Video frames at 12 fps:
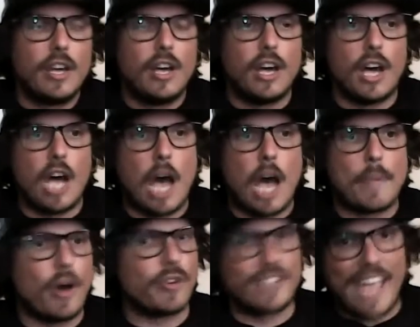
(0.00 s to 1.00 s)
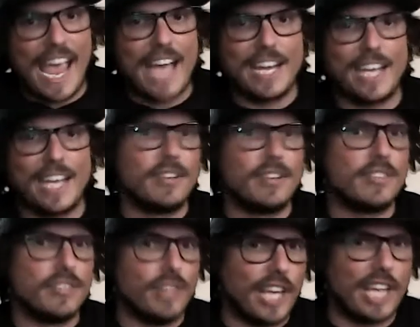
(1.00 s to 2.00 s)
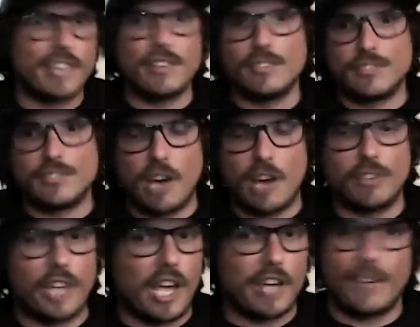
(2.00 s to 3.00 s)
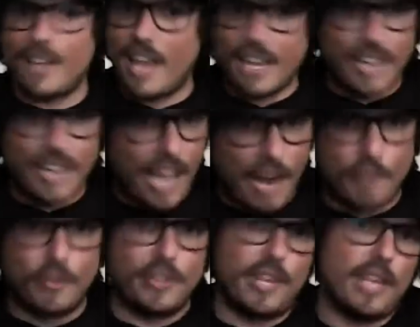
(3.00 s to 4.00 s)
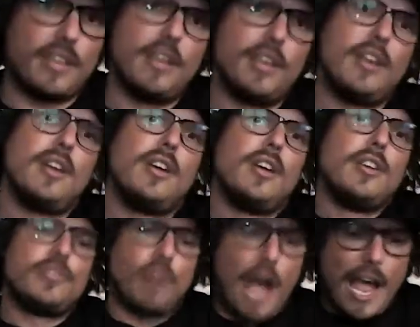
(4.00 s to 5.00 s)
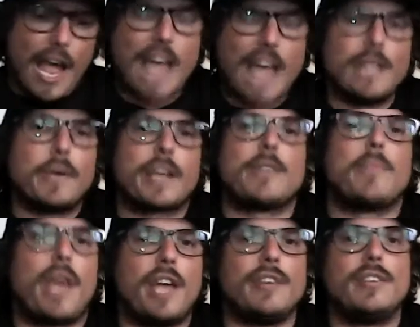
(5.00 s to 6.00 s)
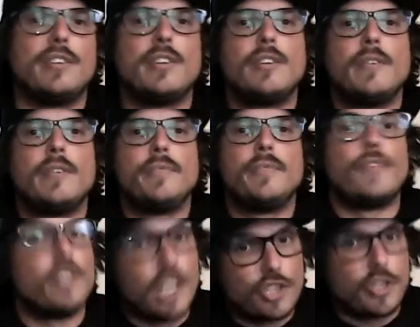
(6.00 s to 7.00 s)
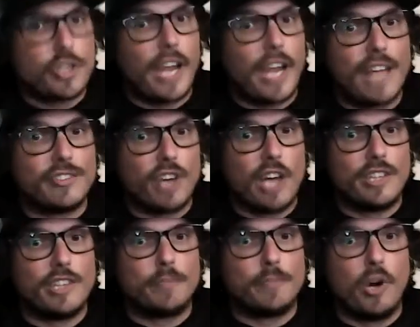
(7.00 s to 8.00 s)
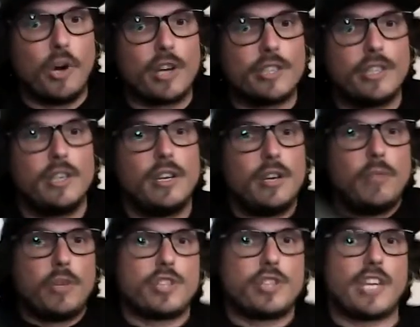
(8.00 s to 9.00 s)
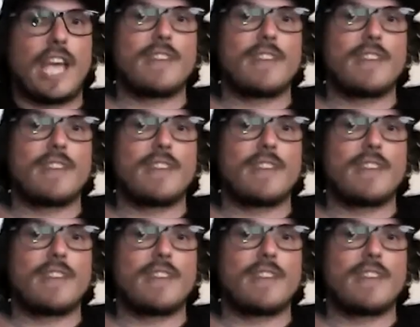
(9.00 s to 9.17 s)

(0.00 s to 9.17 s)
about Ganon, Link, Zelda, and everything. So I highly recommend, if you can get your hands on this book, which again,